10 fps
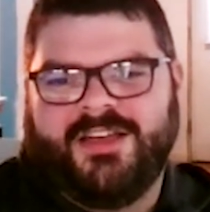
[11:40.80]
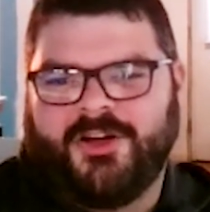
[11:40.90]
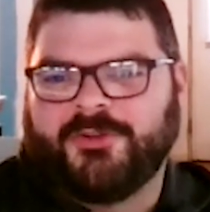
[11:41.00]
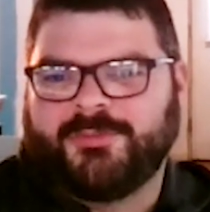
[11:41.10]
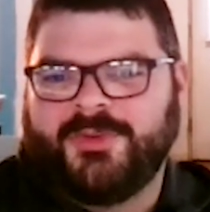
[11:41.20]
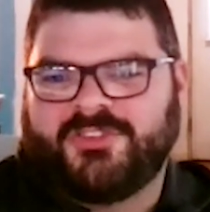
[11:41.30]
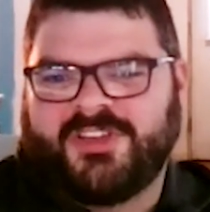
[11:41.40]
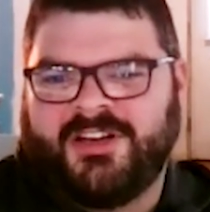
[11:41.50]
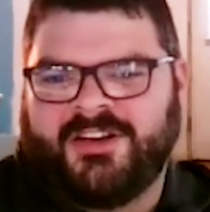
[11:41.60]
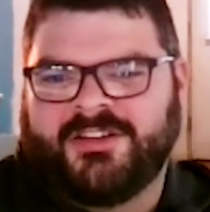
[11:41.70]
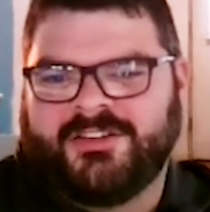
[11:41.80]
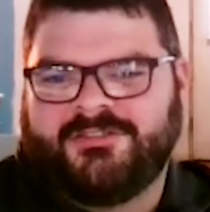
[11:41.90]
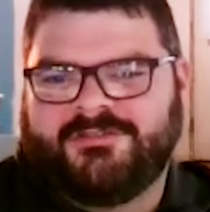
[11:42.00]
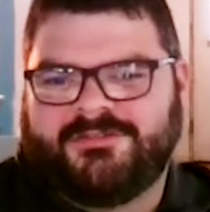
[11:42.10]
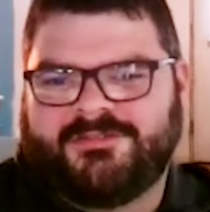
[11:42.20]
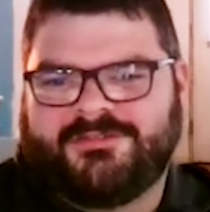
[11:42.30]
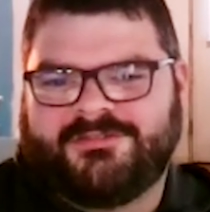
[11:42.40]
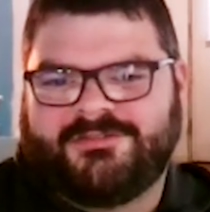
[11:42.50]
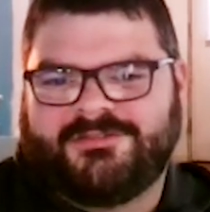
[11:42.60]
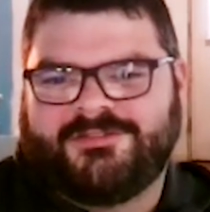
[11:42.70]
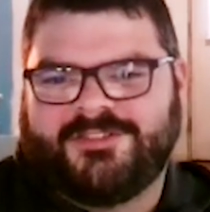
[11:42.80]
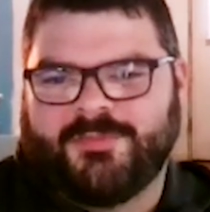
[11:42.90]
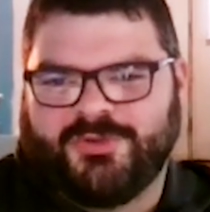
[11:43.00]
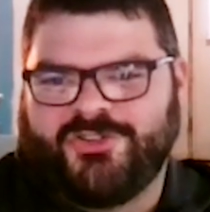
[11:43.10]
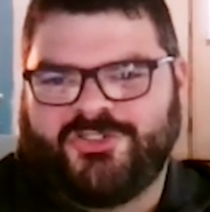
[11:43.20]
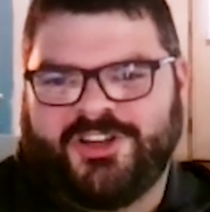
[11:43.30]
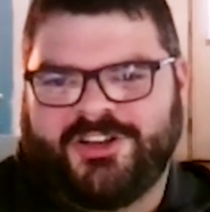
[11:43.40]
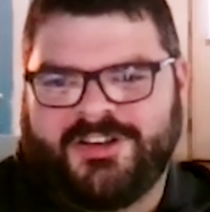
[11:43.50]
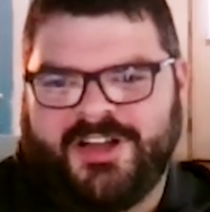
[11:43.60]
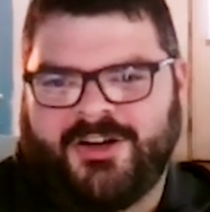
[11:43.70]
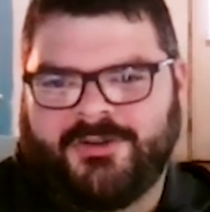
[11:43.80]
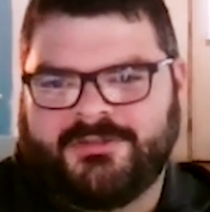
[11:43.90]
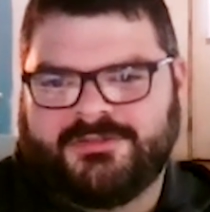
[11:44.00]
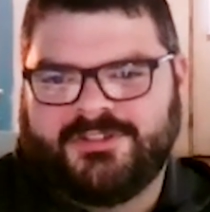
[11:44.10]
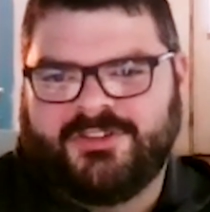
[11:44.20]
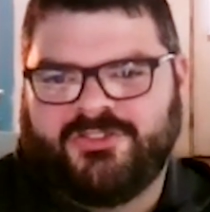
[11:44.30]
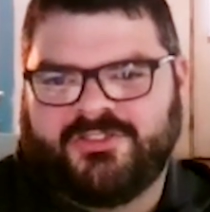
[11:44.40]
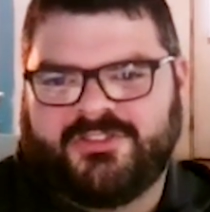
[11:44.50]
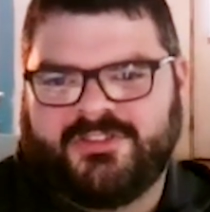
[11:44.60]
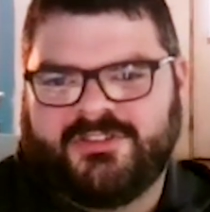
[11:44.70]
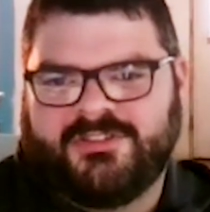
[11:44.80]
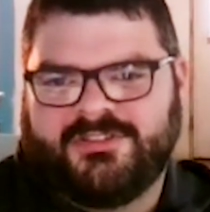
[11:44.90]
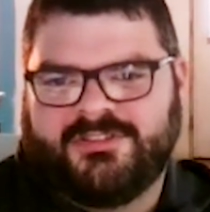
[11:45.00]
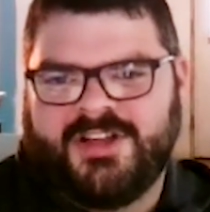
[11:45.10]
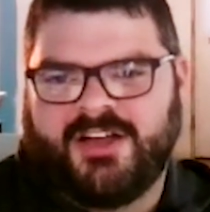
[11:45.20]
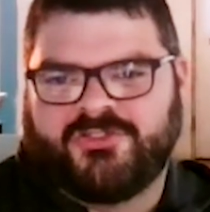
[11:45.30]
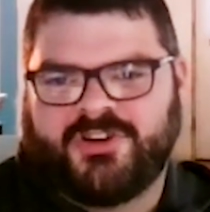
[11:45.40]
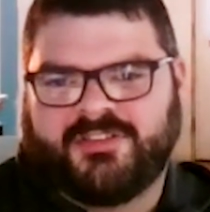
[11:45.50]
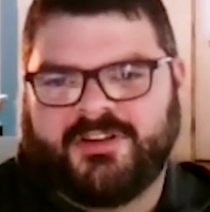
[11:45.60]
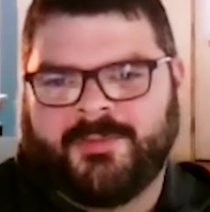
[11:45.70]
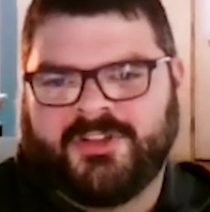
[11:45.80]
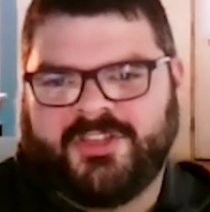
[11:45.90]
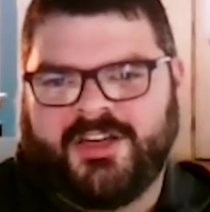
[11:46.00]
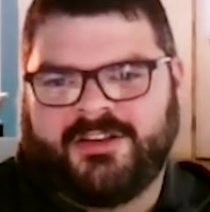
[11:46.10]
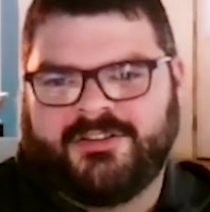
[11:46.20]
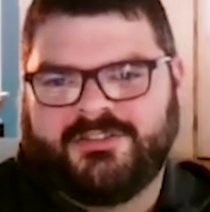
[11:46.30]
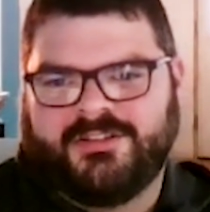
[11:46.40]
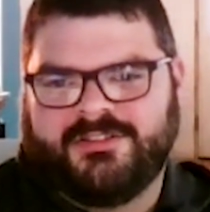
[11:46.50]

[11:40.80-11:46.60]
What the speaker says: it helped me just kind of appreciate the now and just not stress out about that